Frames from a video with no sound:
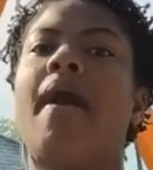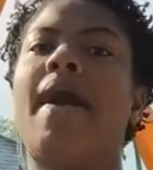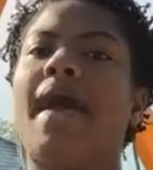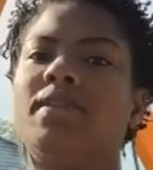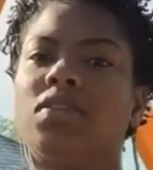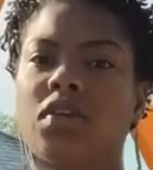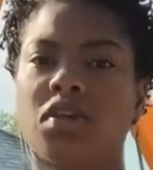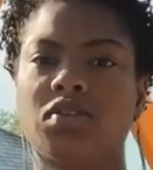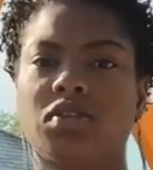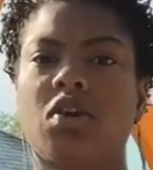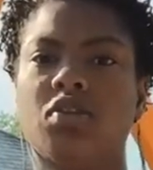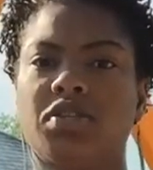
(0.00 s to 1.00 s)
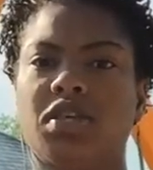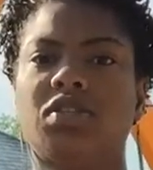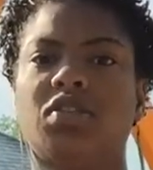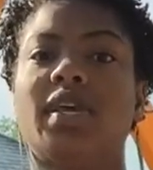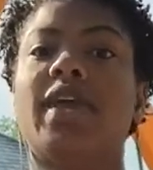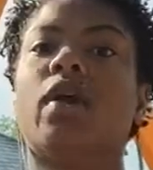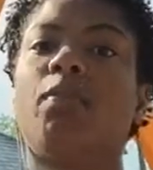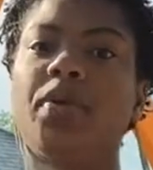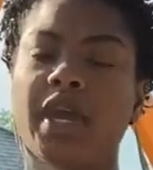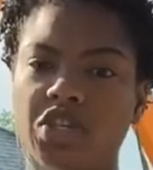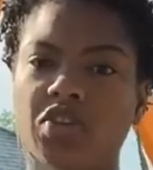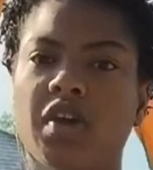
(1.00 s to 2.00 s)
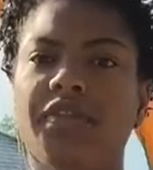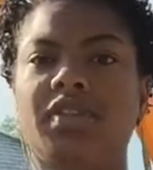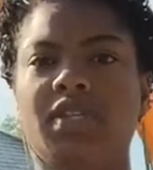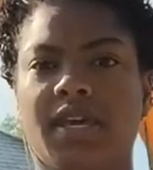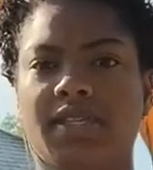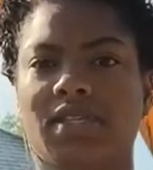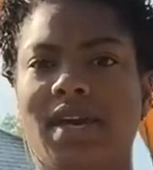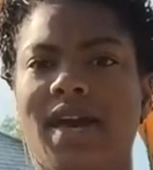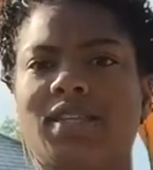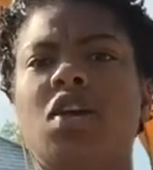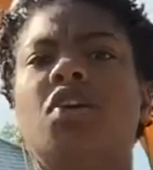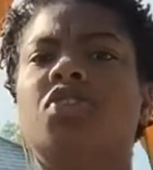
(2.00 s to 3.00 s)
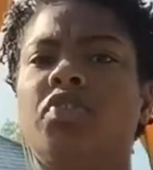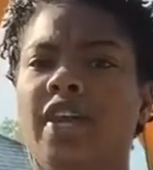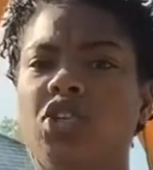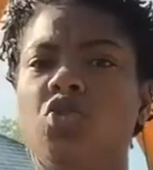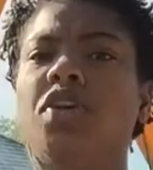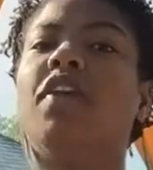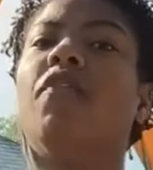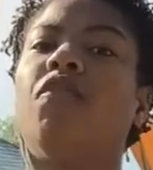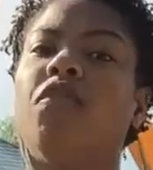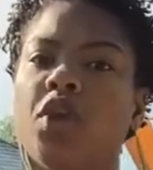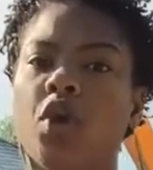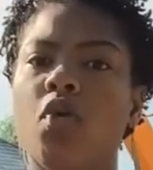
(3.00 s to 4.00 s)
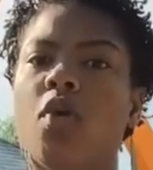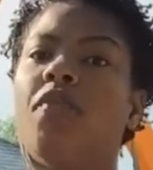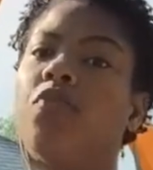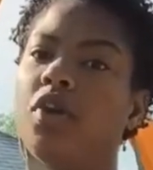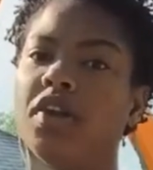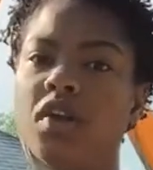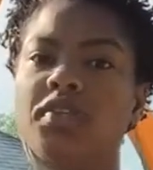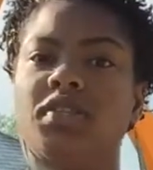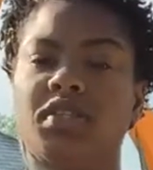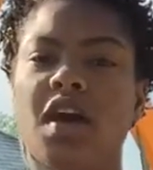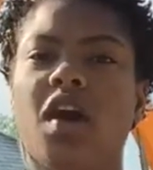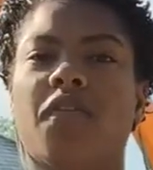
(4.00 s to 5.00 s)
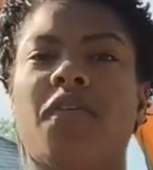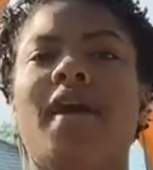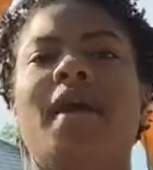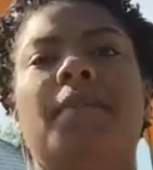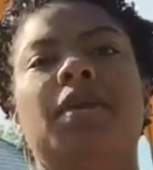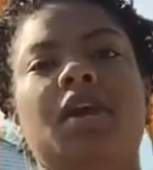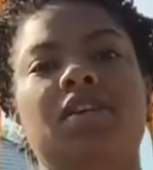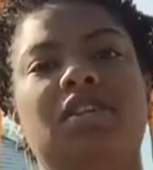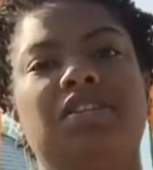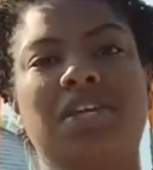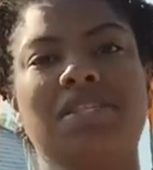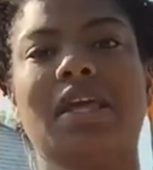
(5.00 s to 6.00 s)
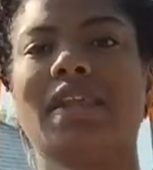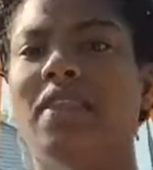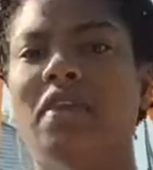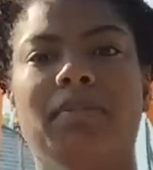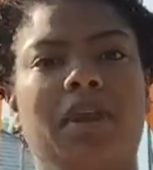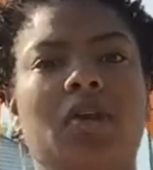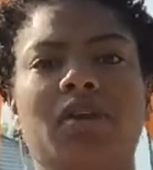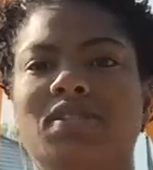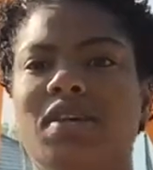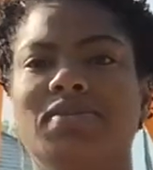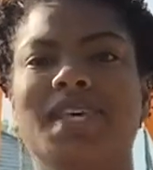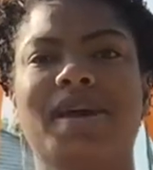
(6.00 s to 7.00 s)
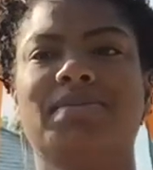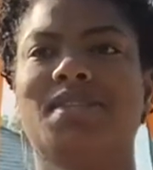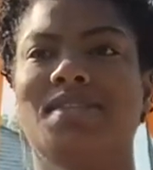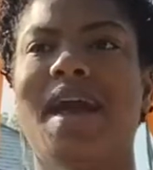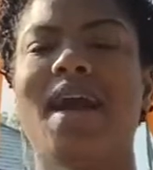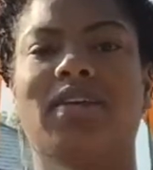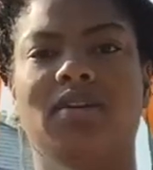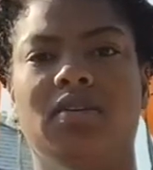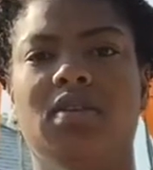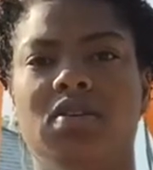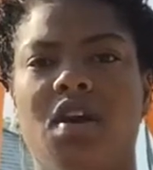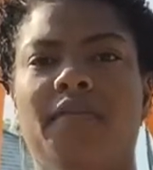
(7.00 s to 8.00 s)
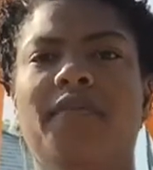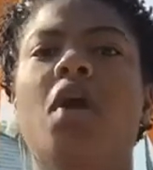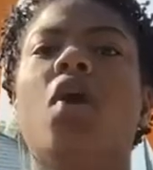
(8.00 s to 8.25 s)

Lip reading: ask the consultant to take a picture of the test locks so that you can view them for yourself, because just looking in the mirror sometimes is not good enough.